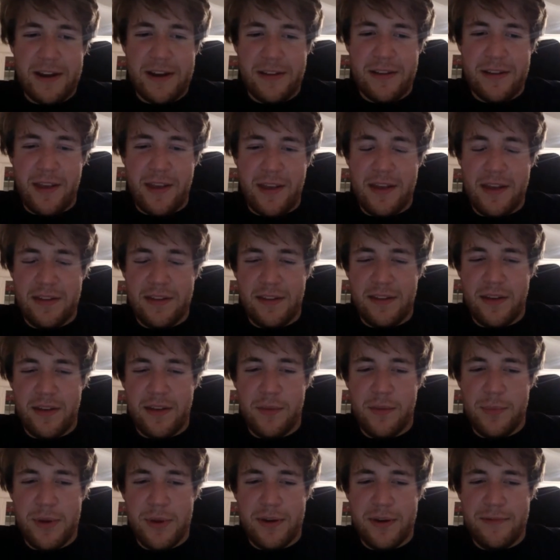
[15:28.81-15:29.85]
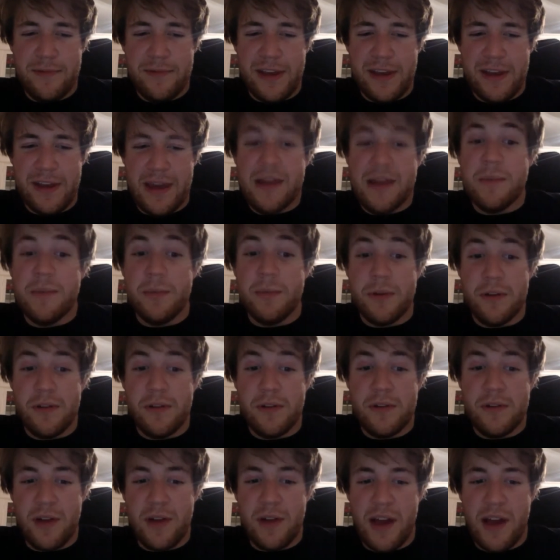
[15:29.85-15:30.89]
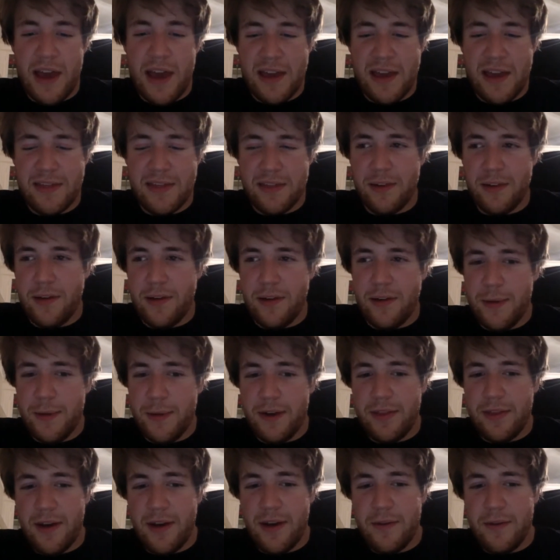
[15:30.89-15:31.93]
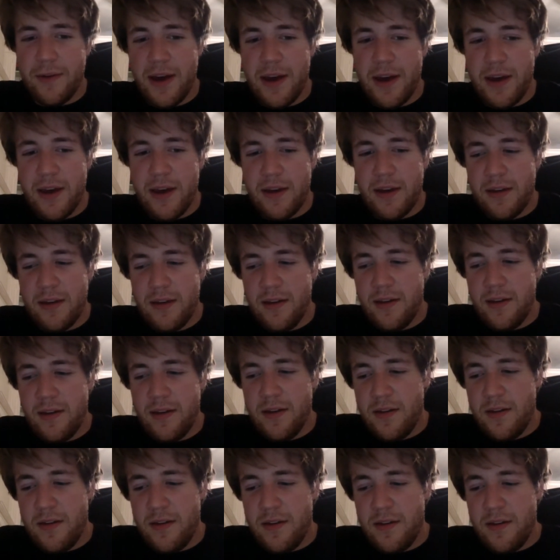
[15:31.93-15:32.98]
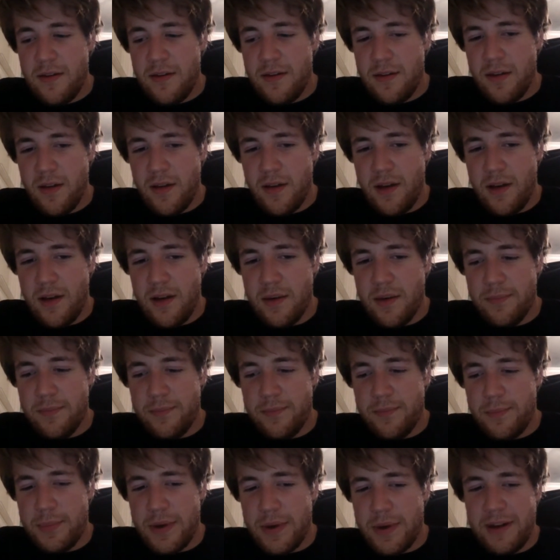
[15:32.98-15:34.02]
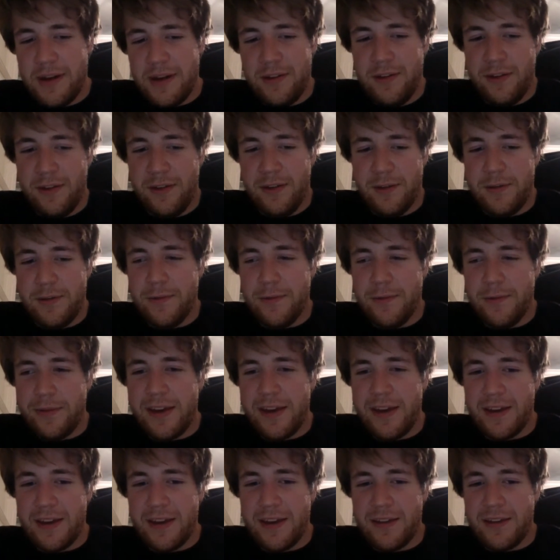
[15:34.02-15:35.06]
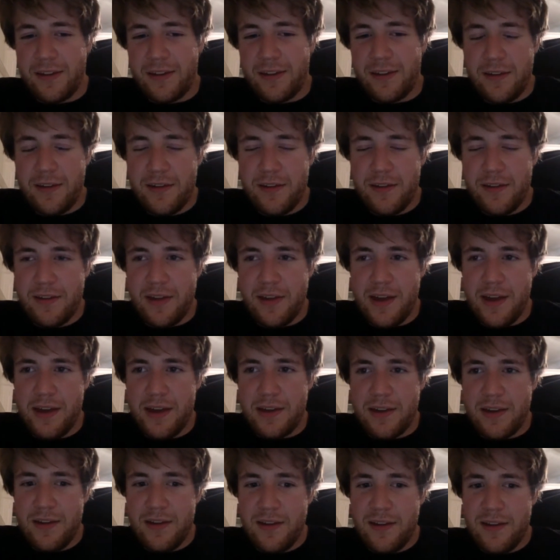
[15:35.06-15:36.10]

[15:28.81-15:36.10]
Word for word: It's it's a bit of a gamble. I hadn't thought about it that way. Um, but I also don't think it's like.